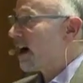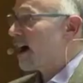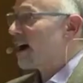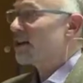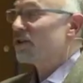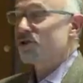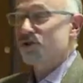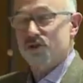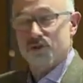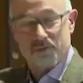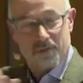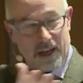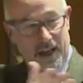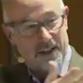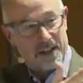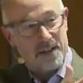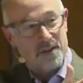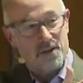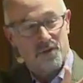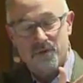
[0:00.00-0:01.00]
I, could,
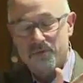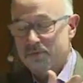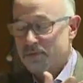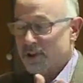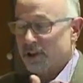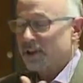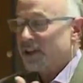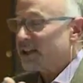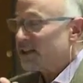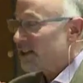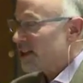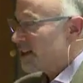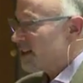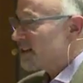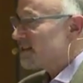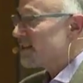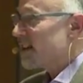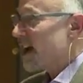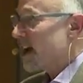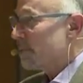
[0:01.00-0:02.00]
I didn't collect any
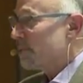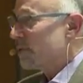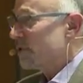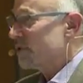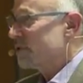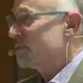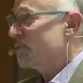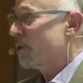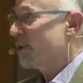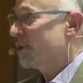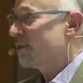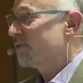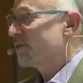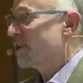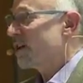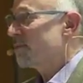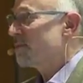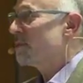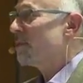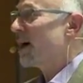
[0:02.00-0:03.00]
examples, but if
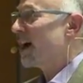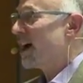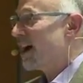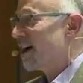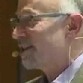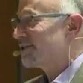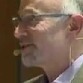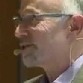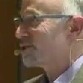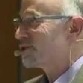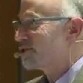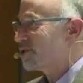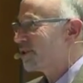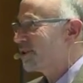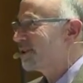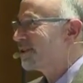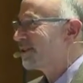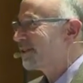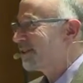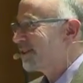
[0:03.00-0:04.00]
you come to my house, I'll show
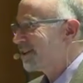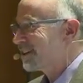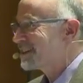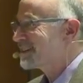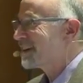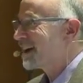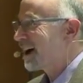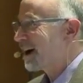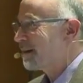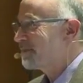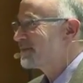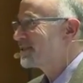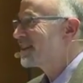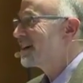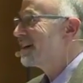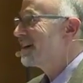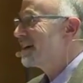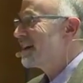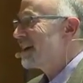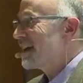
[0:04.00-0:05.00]
you the New York Times,
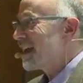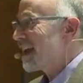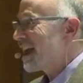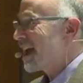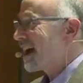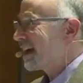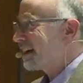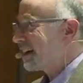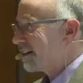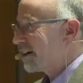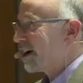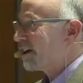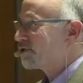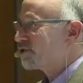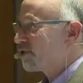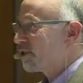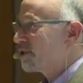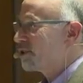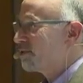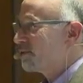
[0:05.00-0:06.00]
and uh, I'll
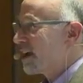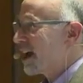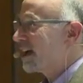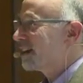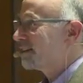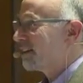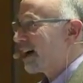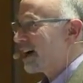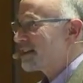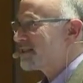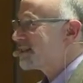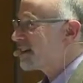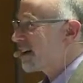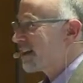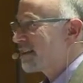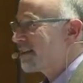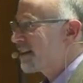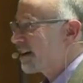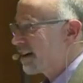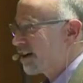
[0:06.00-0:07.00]
show you headlines that
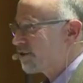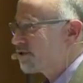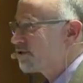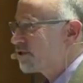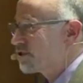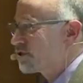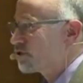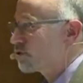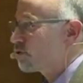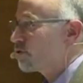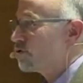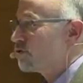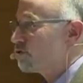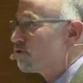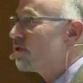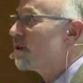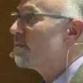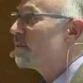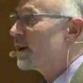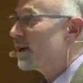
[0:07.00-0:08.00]
I think are just
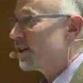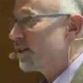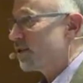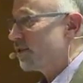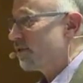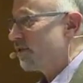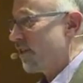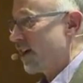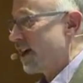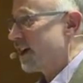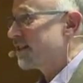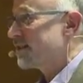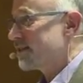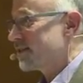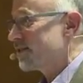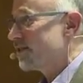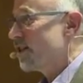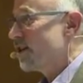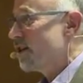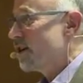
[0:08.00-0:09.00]
screaming in your
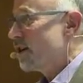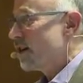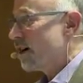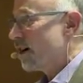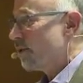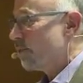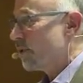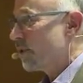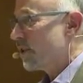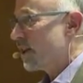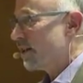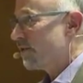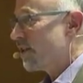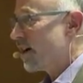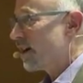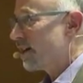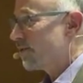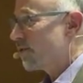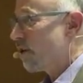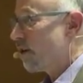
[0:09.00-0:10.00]
face, uh, where they've
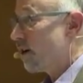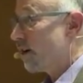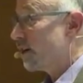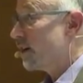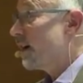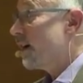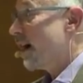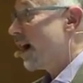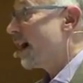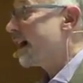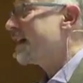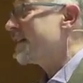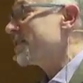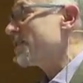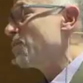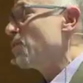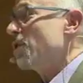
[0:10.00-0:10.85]
kind of gone. I get the